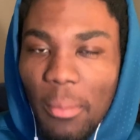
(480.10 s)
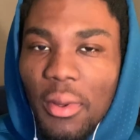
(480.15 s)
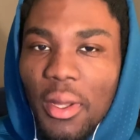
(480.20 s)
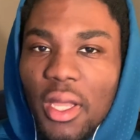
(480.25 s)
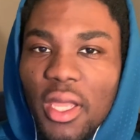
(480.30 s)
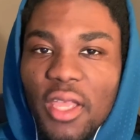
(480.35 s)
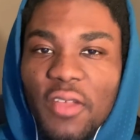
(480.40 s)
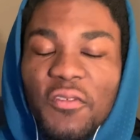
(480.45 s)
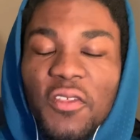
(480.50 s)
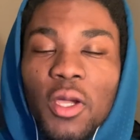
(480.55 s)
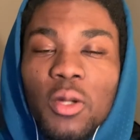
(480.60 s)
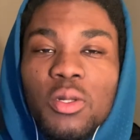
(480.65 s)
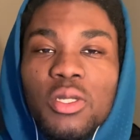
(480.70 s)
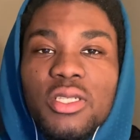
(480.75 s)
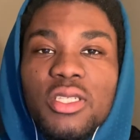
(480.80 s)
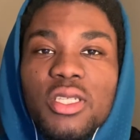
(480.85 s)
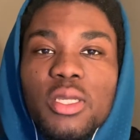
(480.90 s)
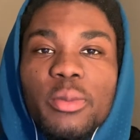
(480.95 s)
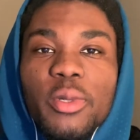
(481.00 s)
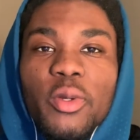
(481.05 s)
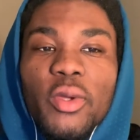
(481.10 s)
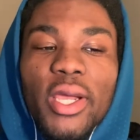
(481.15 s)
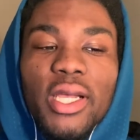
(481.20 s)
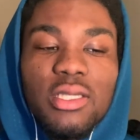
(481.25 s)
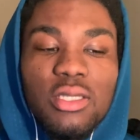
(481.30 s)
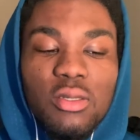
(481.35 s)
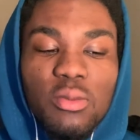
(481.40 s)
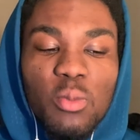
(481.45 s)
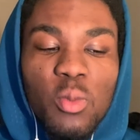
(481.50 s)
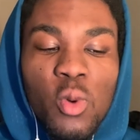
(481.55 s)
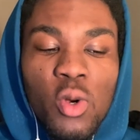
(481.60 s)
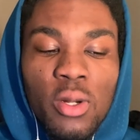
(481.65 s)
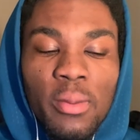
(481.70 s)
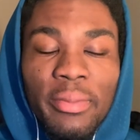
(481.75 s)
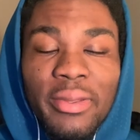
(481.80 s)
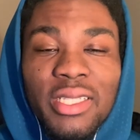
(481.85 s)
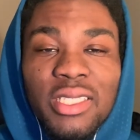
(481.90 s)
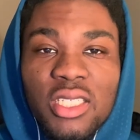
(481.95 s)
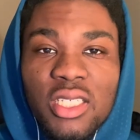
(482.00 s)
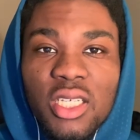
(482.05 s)
But if y'all want to see me react to more
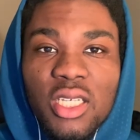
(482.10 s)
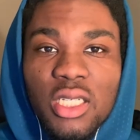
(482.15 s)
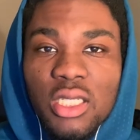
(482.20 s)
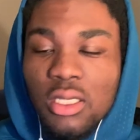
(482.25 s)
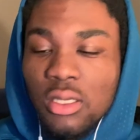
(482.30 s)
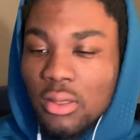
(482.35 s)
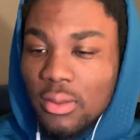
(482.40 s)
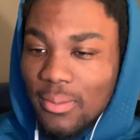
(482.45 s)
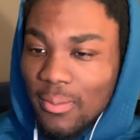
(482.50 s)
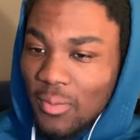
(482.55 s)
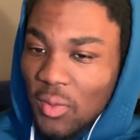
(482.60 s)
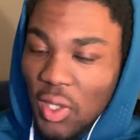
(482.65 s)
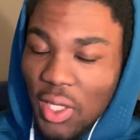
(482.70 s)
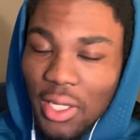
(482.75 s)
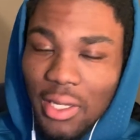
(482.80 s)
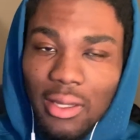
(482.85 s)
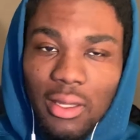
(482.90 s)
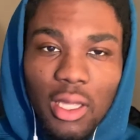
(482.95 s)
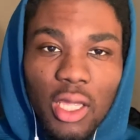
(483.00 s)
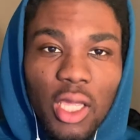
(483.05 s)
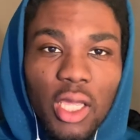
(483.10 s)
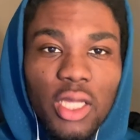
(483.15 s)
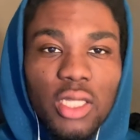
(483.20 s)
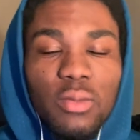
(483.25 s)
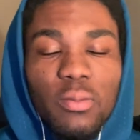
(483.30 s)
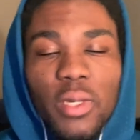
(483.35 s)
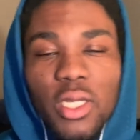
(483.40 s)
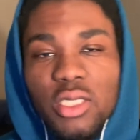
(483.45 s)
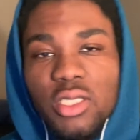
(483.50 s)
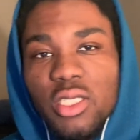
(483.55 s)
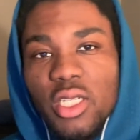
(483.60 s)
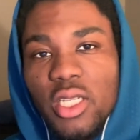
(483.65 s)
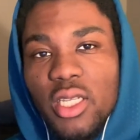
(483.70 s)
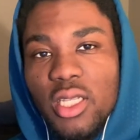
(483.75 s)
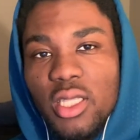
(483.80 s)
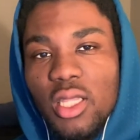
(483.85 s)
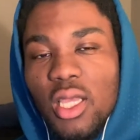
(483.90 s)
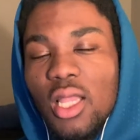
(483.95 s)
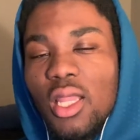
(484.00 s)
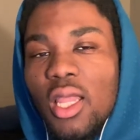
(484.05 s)
BTS, then make sure to
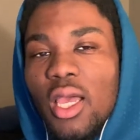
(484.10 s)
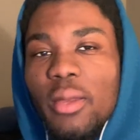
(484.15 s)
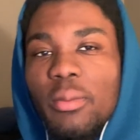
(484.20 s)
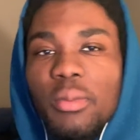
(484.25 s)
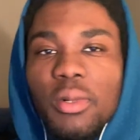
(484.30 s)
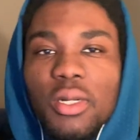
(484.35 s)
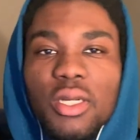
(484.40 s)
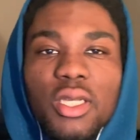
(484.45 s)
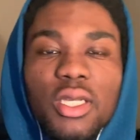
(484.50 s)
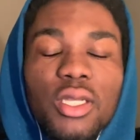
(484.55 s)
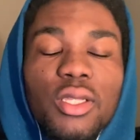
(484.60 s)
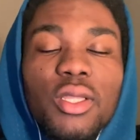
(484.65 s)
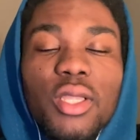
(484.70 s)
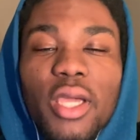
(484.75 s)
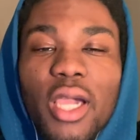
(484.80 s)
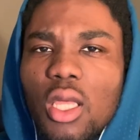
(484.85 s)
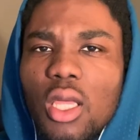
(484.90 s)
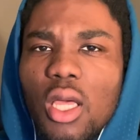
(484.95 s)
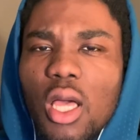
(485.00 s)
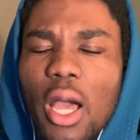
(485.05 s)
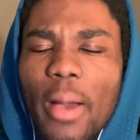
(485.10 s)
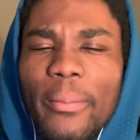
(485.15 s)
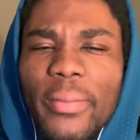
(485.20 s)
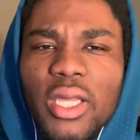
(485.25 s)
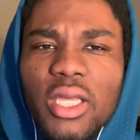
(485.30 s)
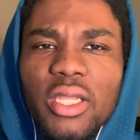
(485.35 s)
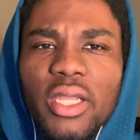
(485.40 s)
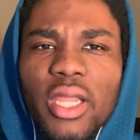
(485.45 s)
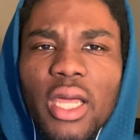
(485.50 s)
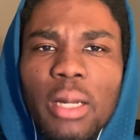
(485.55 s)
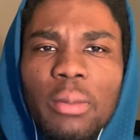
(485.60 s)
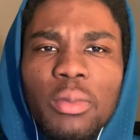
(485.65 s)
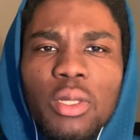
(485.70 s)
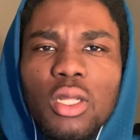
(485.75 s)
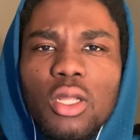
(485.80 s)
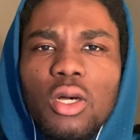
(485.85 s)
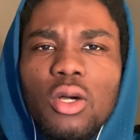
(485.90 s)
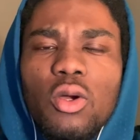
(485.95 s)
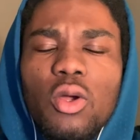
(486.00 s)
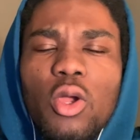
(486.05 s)
hit that like button. Comment down
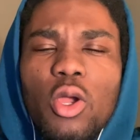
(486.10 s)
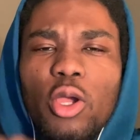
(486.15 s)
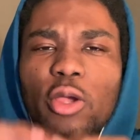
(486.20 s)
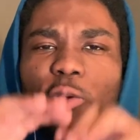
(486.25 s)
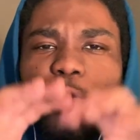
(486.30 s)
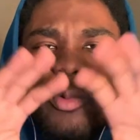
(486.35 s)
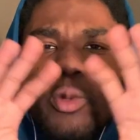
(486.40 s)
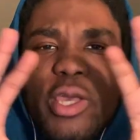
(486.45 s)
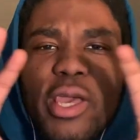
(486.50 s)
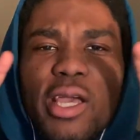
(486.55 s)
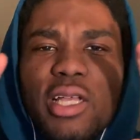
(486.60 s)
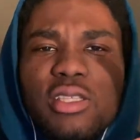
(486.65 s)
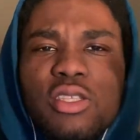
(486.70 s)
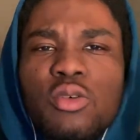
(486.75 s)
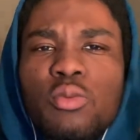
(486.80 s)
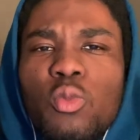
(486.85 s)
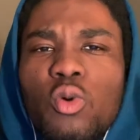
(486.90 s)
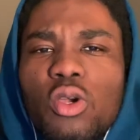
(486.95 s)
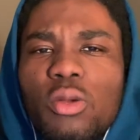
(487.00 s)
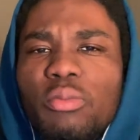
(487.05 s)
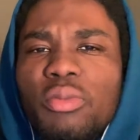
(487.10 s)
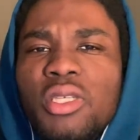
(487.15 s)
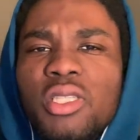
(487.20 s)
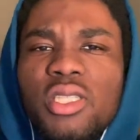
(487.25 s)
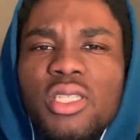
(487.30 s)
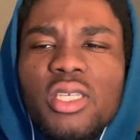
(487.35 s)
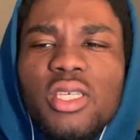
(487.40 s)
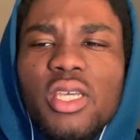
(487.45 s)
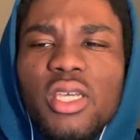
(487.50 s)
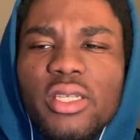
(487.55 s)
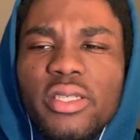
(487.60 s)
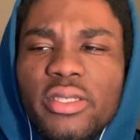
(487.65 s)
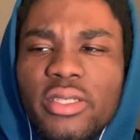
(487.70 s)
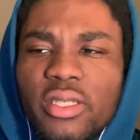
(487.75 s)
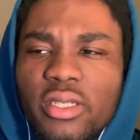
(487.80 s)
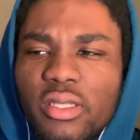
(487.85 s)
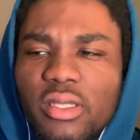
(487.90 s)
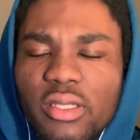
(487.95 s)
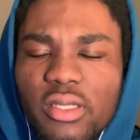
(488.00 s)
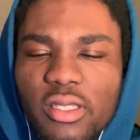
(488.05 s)
below, react to more BTS.
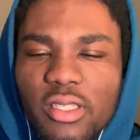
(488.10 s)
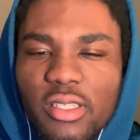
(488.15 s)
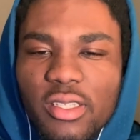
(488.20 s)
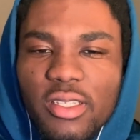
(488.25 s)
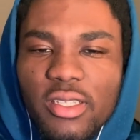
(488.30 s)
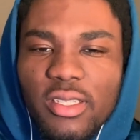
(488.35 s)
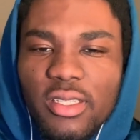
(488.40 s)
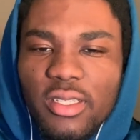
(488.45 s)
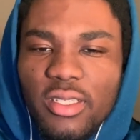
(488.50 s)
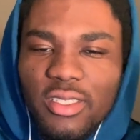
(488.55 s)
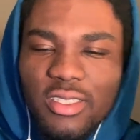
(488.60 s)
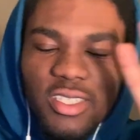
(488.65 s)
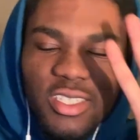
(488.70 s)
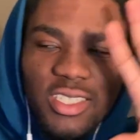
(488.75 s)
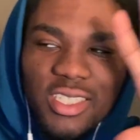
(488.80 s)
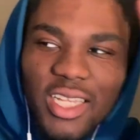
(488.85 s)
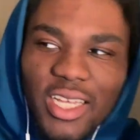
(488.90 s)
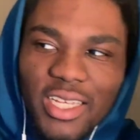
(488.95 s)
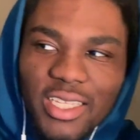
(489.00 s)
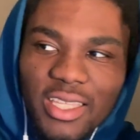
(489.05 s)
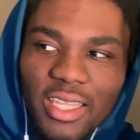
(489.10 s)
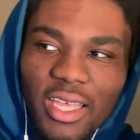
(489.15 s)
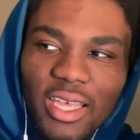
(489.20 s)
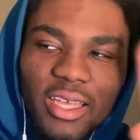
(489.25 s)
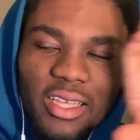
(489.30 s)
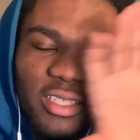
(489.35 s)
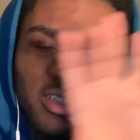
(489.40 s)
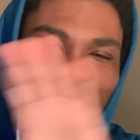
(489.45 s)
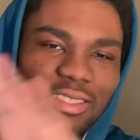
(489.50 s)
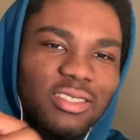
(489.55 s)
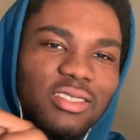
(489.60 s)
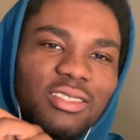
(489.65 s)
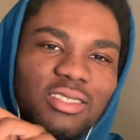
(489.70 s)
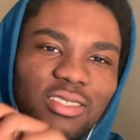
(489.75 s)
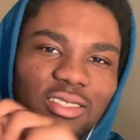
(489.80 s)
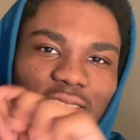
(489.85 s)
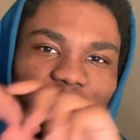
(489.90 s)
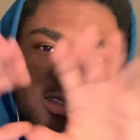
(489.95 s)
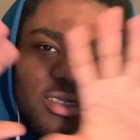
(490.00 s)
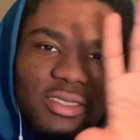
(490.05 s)
Just like that.
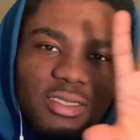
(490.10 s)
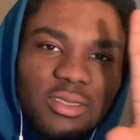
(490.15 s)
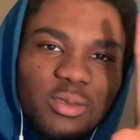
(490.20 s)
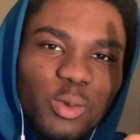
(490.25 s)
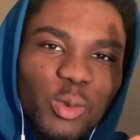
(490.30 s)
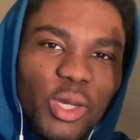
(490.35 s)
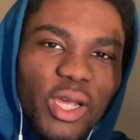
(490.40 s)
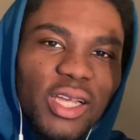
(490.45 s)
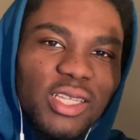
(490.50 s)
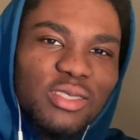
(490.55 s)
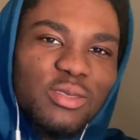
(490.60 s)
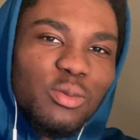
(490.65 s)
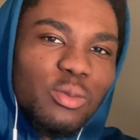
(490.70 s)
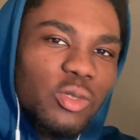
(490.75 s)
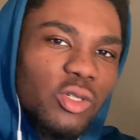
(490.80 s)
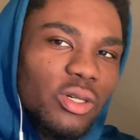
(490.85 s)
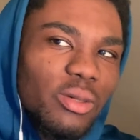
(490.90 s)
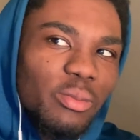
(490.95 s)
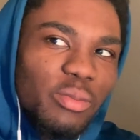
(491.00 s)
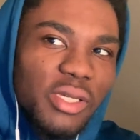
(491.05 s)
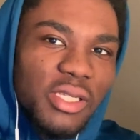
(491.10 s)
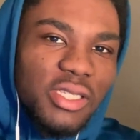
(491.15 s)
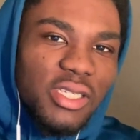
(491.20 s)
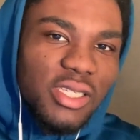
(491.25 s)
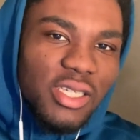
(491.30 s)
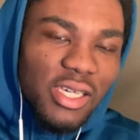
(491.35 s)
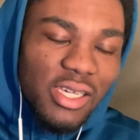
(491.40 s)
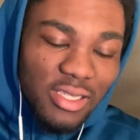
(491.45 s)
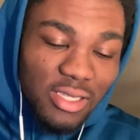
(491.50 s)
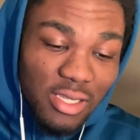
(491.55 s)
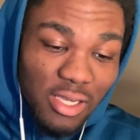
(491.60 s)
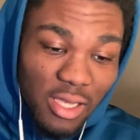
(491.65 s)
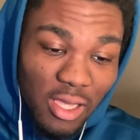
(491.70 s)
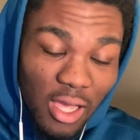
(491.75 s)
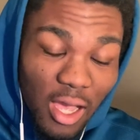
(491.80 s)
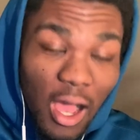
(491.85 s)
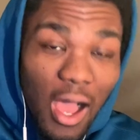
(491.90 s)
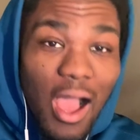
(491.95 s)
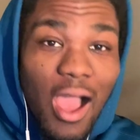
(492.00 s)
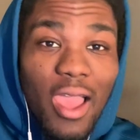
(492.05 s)
React to more BTS.
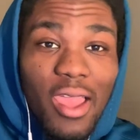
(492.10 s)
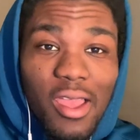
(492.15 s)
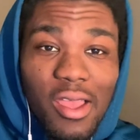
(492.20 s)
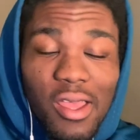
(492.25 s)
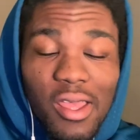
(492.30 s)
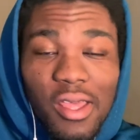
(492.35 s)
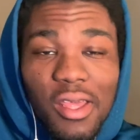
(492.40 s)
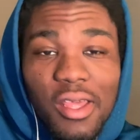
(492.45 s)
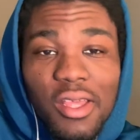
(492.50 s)
Alright?